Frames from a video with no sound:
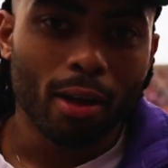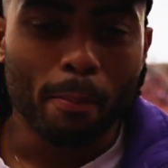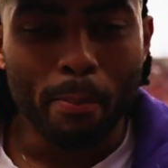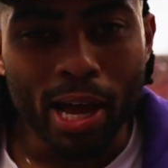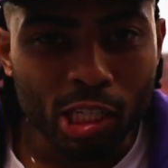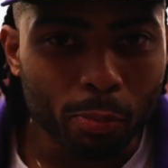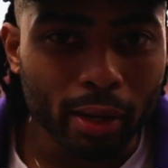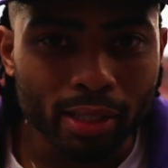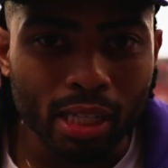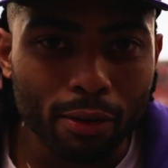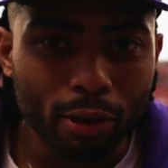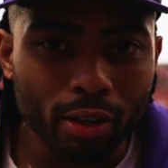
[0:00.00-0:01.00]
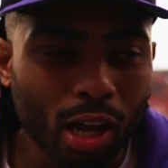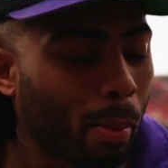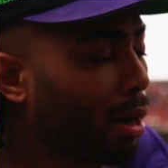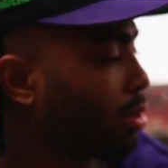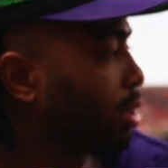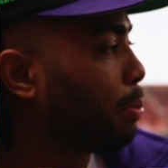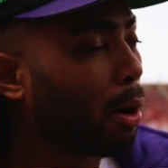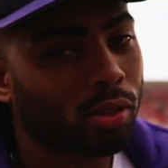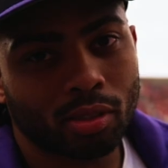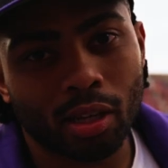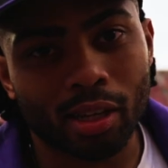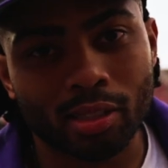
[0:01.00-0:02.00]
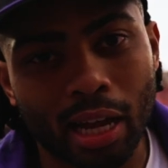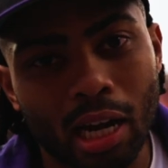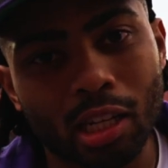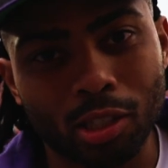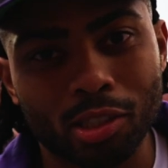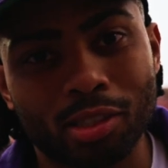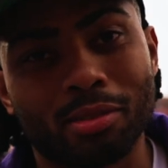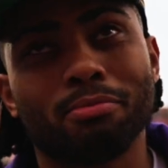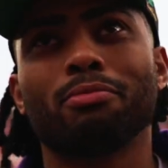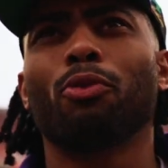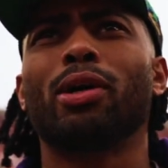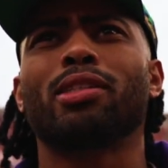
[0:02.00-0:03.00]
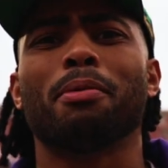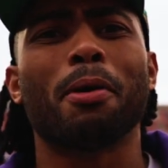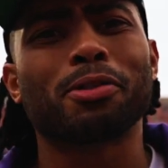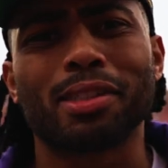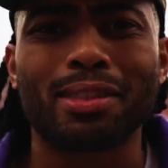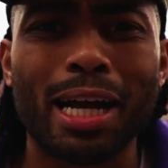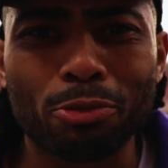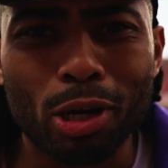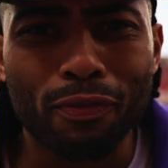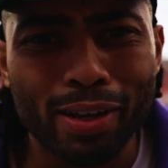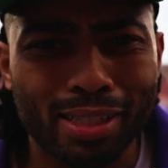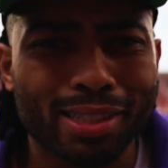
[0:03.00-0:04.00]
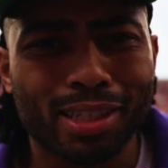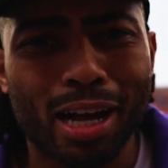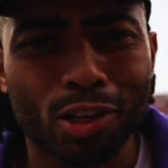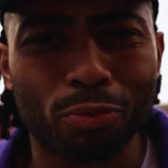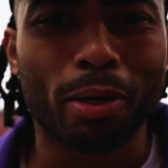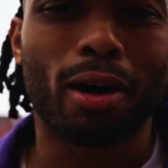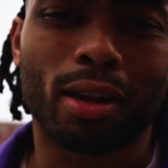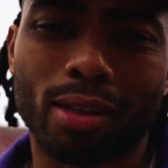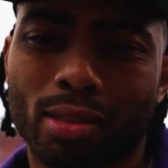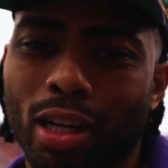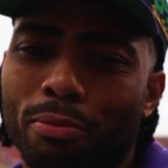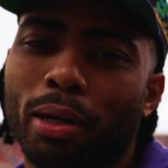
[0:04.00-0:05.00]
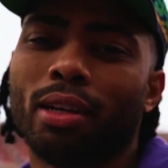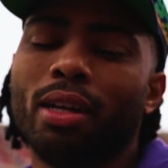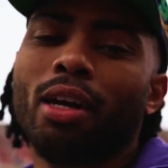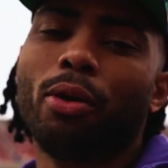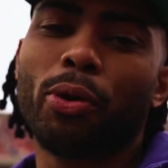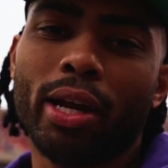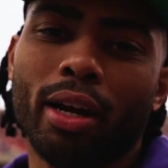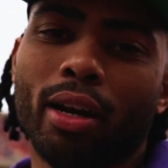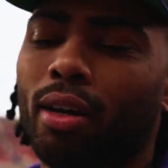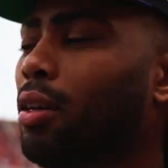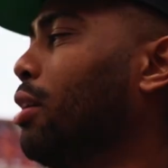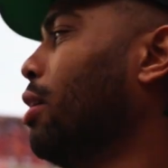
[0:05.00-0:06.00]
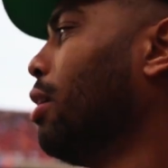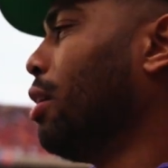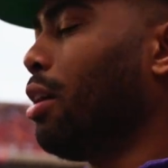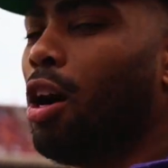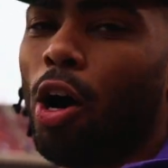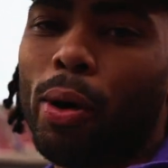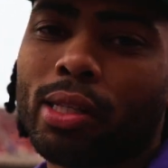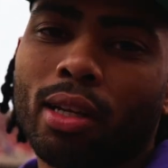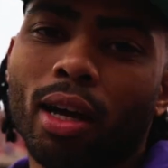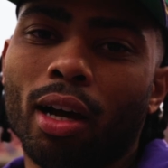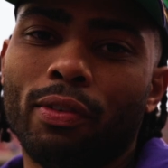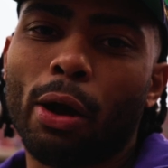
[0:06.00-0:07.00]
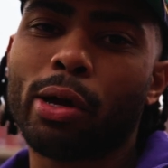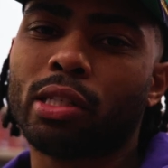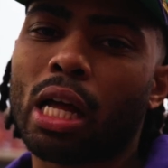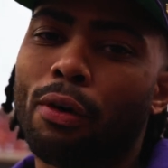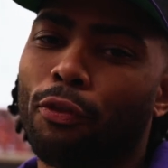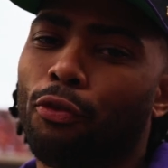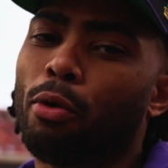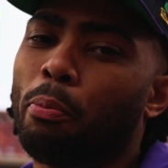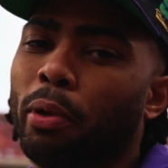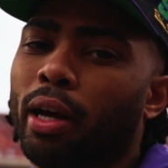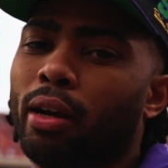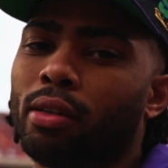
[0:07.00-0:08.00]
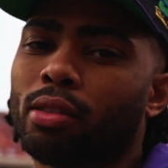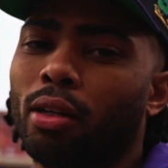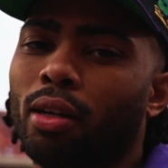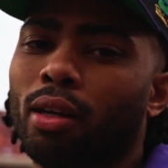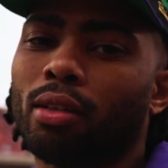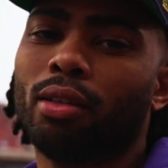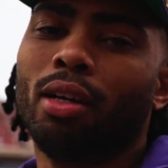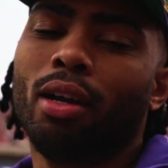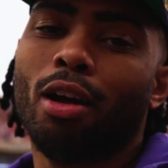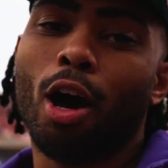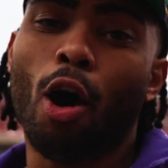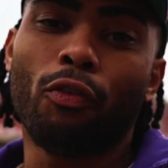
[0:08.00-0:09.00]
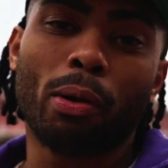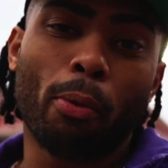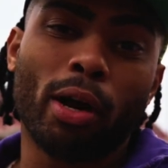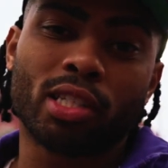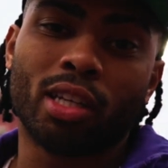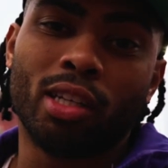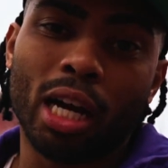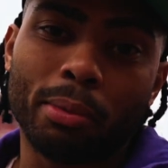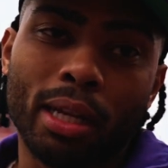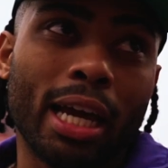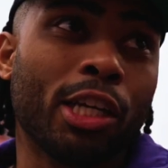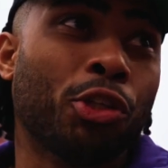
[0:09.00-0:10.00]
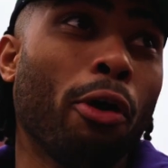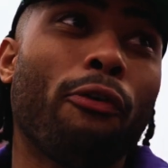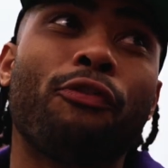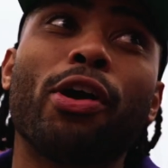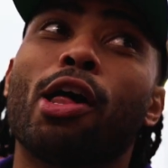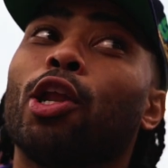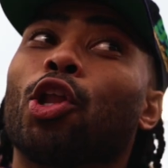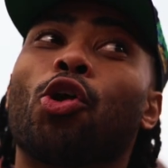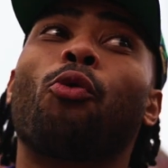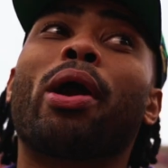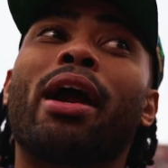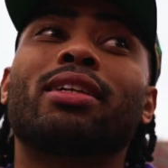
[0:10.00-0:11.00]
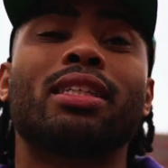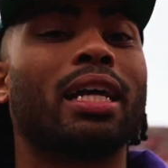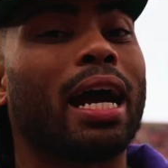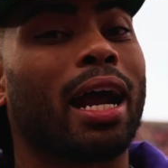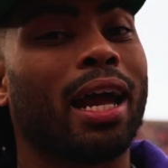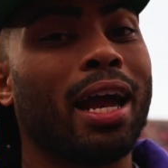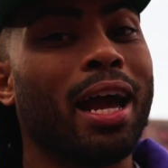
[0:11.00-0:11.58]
Best place ever. Y'all about to see the most exciting, what is it? Most exciting 25 seconds of college football, all that good stuff. But we're here. Always love. They always look out for my players. So look. Hopefully the boys get a dub today. Do feel a little weird today.